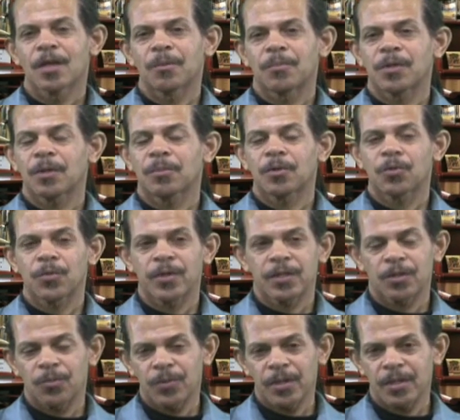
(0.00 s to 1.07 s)
be able to read
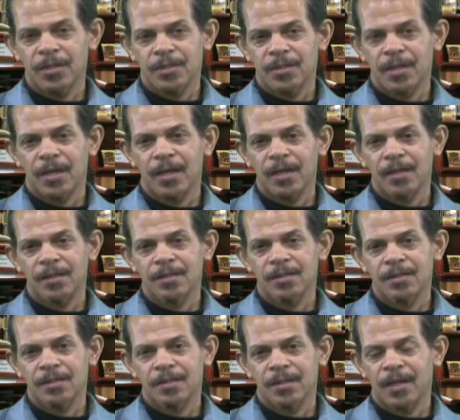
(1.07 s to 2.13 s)
the reading
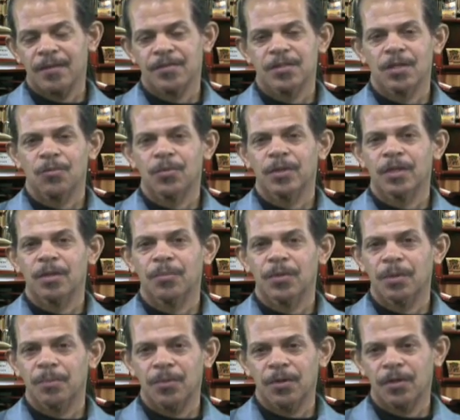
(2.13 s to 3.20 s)
signs, have someone give me
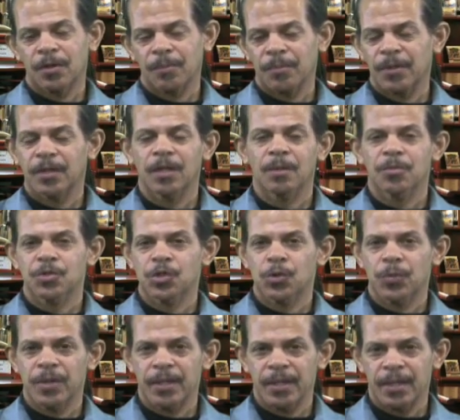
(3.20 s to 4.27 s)
a book, being able to
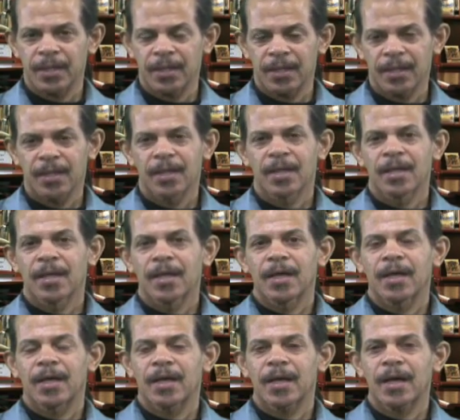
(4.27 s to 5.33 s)
read it,
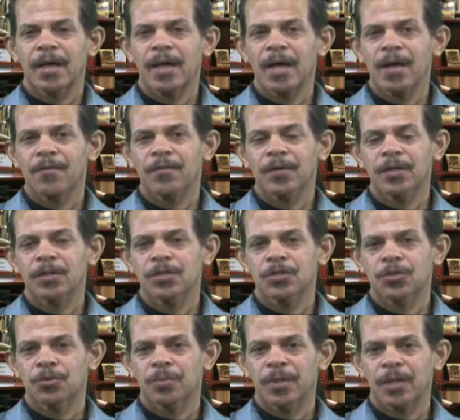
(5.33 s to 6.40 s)
and not having
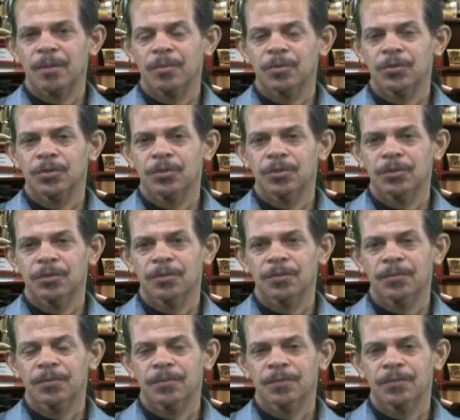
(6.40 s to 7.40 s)
to be able to